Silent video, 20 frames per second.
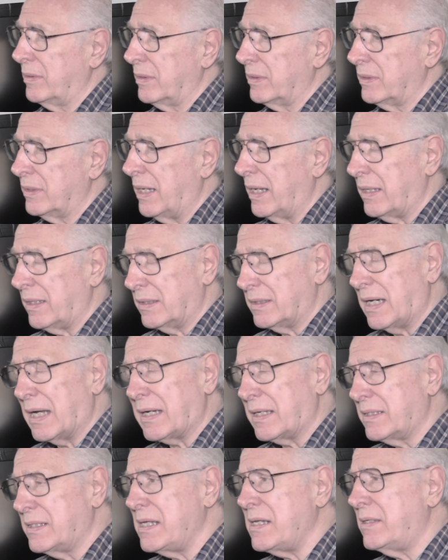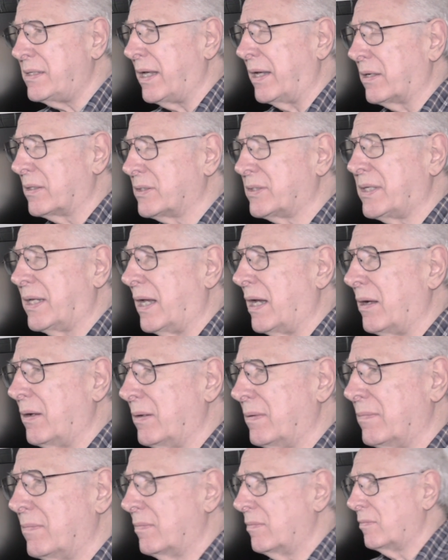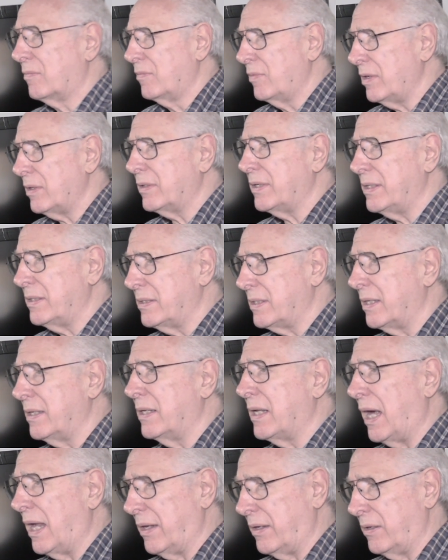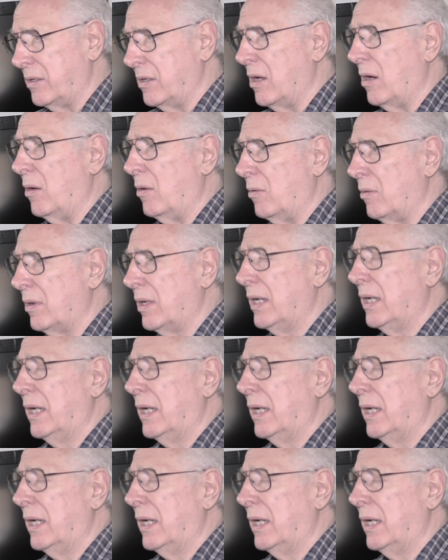a lot of details that I really did not know.